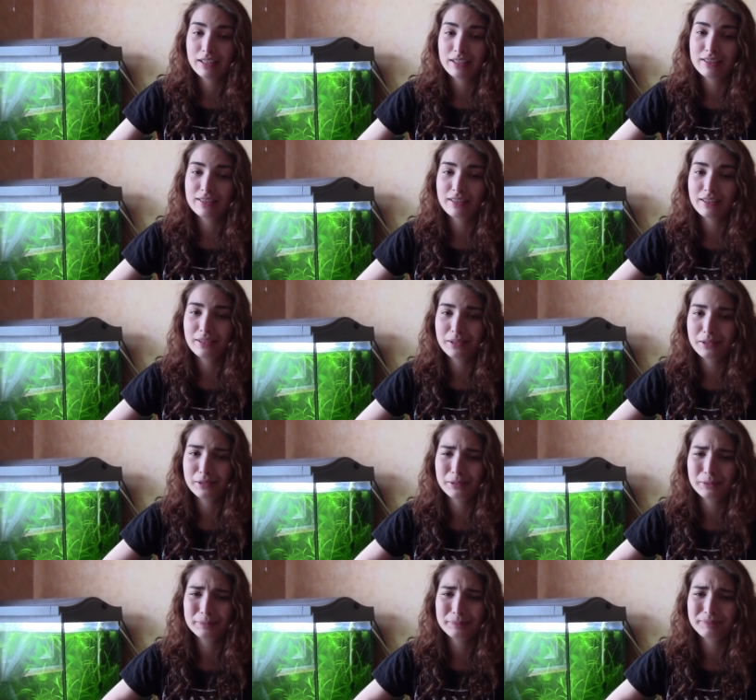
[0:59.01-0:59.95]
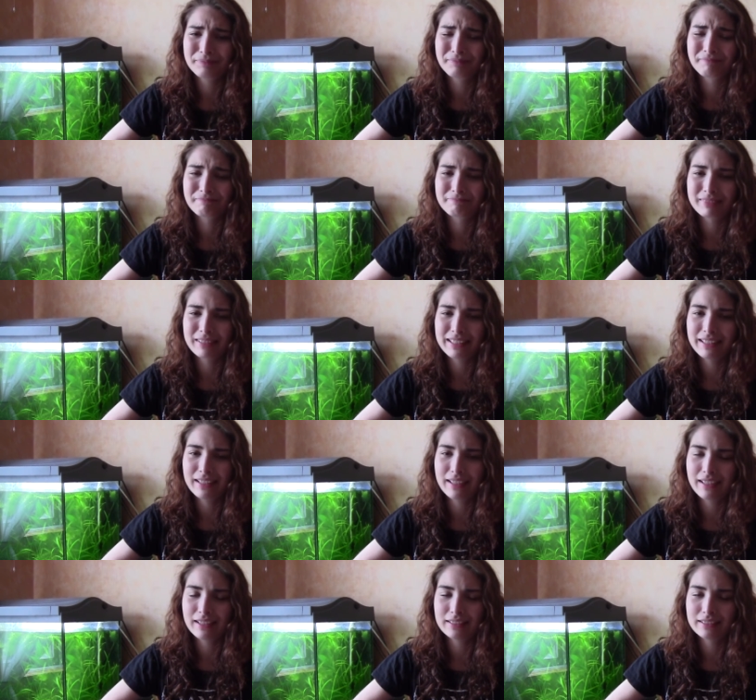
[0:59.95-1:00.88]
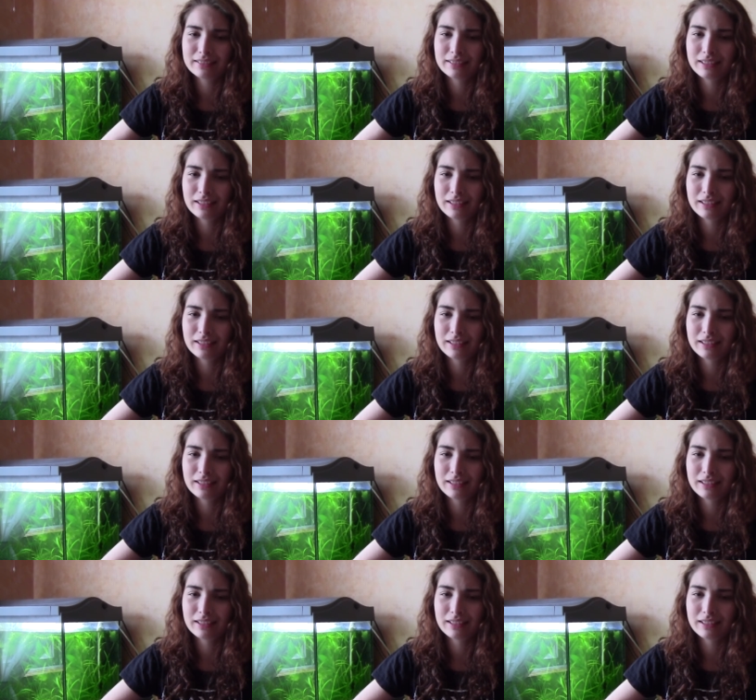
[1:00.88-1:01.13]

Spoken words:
So yeah,